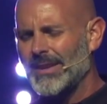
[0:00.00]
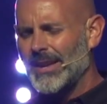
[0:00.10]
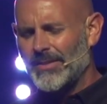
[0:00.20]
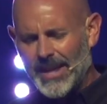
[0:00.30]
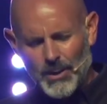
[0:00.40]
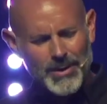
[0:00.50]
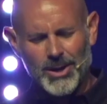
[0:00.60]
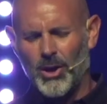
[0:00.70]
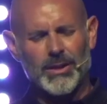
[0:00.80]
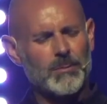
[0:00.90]
that I went
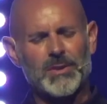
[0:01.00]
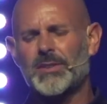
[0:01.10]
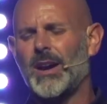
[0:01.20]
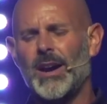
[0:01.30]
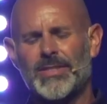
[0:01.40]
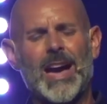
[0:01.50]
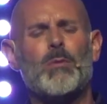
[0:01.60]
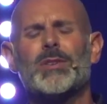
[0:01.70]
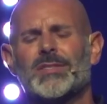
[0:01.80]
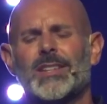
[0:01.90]
all in with God. That
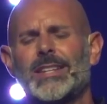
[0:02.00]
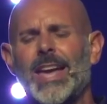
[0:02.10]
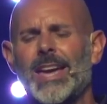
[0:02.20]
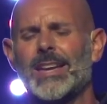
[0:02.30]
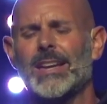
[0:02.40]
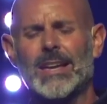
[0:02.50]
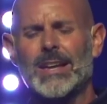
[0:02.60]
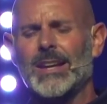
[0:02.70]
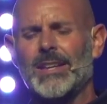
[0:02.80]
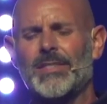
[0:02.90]
was the day
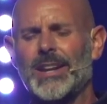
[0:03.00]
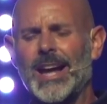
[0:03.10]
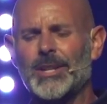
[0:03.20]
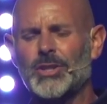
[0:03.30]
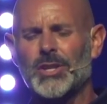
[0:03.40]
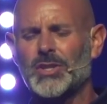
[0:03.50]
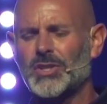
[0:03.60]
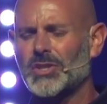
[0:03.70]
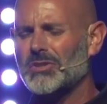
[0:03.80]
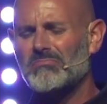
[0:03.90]
that I
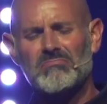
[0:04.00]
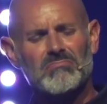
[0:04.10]
just,